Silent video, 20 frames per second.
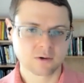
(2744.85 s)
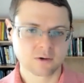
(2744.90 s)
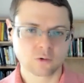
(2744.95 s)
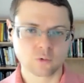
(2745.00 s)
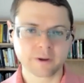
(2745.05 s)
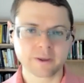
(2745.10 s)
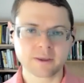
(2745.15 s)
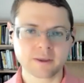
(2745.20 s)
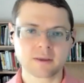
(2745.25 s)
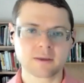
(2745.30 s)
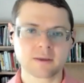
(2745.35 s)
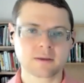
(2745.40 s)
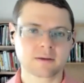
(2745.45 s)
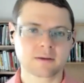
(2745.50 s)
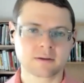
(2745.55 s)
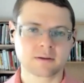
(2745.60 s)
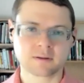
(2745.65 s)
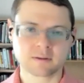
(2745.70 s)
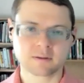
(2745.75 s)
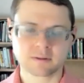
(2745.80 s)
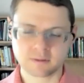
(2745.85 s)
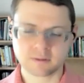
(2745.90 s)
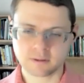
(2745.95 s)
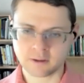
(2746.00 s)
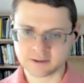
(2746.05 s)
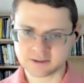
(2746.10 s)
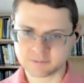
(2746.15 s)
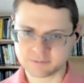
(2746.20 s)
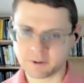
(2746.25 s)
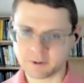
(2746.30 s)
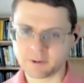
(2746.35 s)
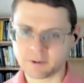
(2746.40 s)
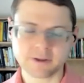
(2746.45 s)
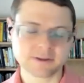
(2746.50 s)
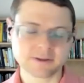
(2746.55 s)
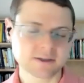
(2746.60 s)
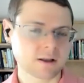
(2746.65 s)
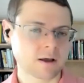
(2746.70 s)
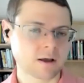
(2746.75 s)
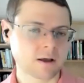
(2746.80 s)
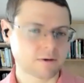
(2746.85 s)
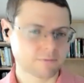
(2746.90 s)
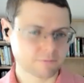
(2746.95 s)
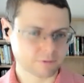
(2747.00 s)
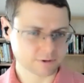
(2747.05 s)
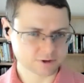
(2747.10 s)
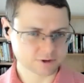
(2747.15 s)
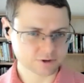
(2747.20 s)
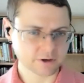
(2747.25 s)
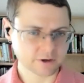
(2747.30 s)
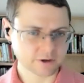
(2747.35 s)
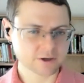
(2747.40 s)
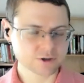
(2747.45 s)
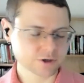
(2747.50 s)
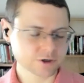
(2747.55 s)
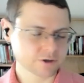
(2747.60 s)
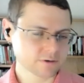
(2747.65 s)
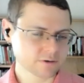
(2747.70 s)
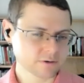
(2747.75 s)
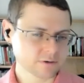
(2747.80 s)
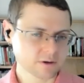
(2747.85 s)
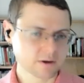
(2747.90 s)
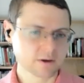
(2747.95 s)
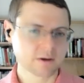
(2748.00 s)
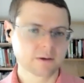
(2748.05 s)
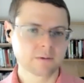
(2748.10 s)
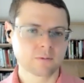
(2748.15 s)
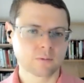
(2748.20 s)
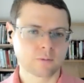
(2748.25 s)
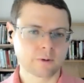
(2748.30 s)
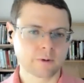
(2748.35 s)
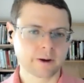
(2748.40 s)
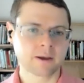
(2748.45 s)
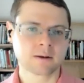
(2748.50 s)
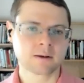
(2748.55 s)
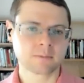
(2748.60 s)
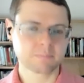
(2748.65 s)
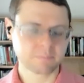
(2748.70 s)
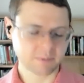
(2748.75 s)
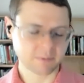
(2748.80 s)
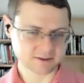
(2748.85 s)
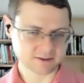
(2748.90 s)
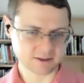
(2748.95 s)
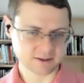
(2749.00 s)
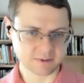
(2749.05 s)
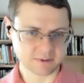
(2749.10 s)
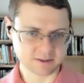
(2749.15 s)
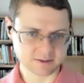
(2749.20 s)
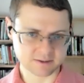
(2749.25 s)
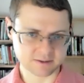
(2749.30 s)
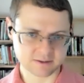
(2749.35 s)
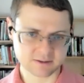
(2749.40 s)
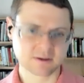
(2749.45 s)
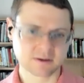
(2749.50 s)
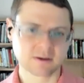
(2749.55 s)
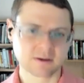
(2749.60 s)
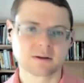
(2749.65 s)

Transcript: we experience a lot of frustration when pessimists